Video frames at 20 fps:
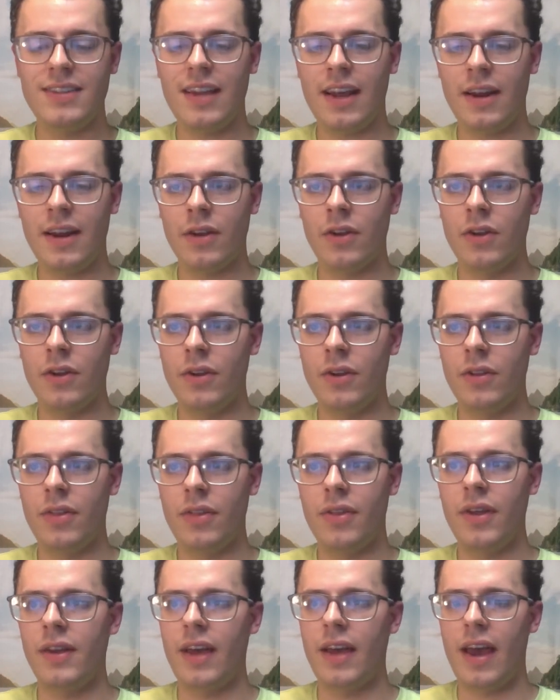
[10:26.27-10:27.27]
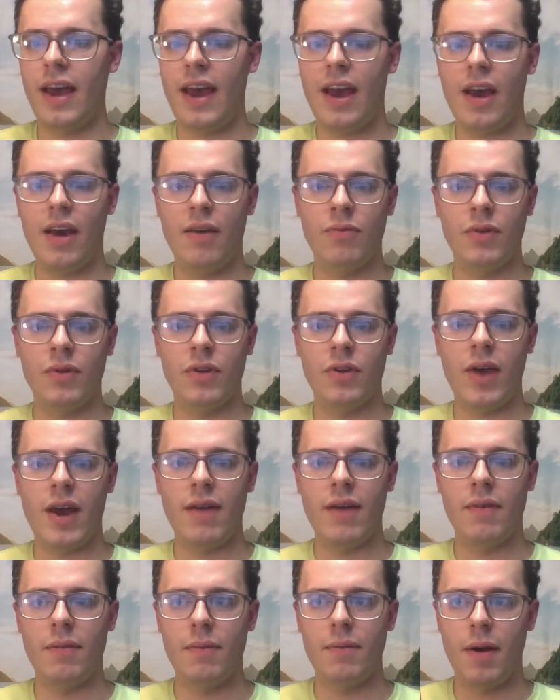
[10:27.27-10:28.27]
not a good thing to have when you
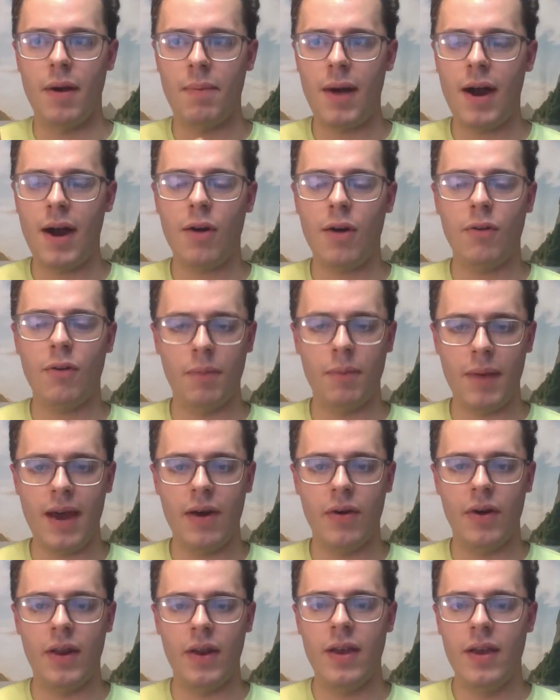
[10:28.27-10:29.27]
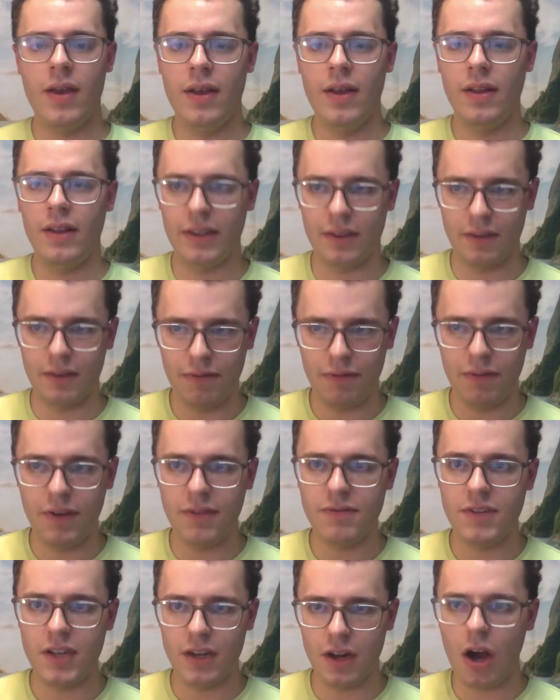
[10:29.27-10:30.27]
have a powerful battery like the
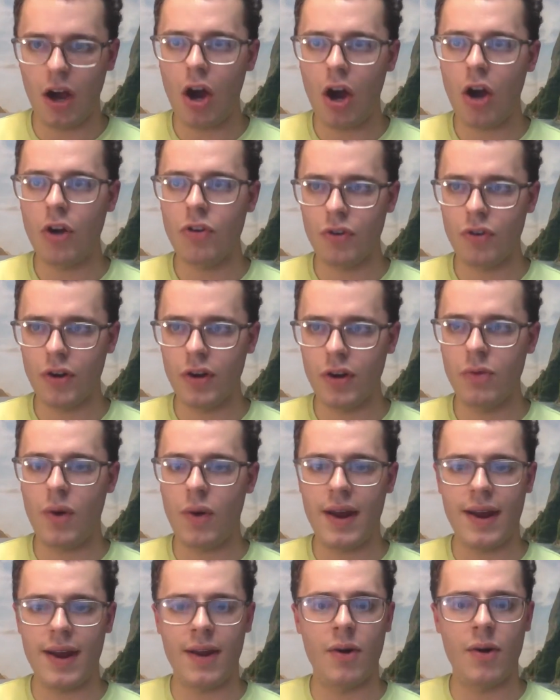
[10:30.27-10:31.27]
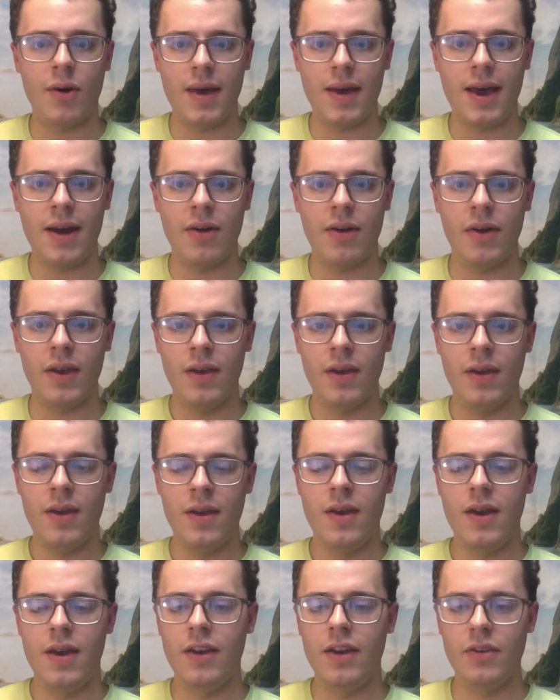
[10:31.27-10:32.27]
1500 watt hour battery
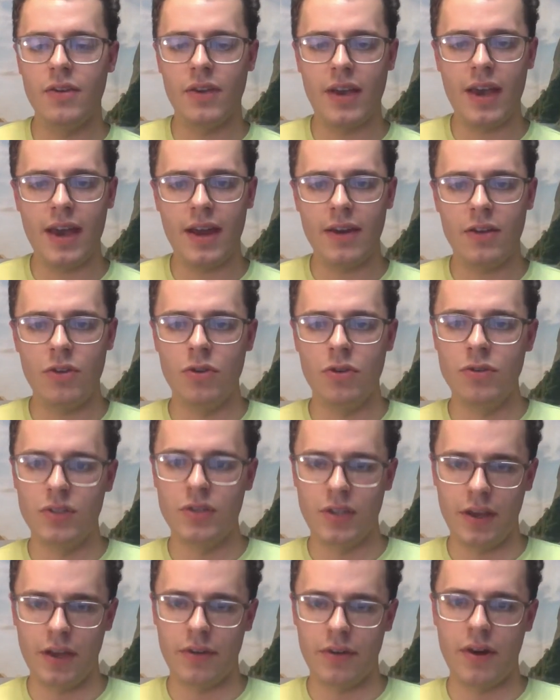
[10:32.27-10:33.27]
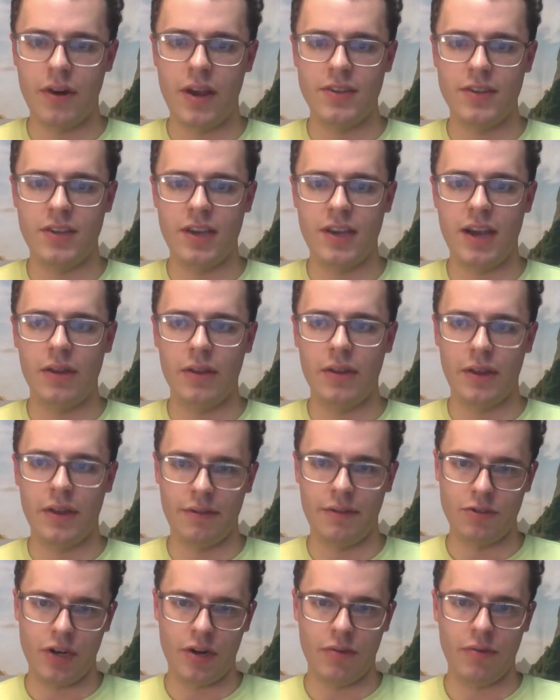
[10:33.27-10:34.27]
and you can't use the other AC
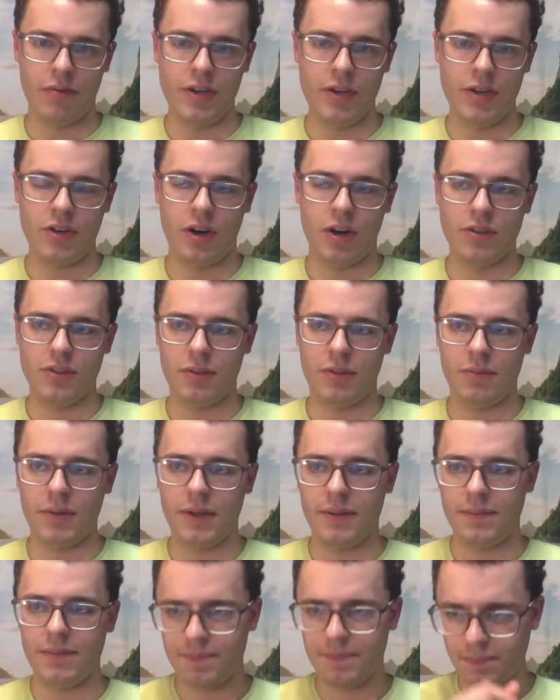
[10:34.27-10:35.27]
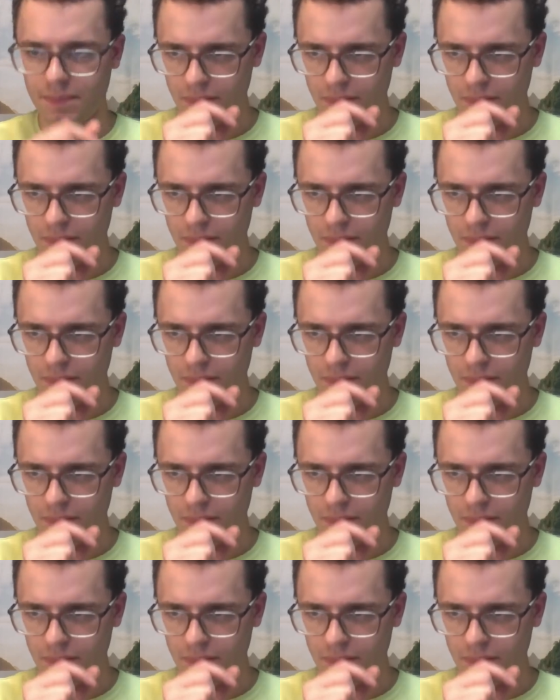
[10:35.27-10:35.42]
outlet if you're trying to recharge something.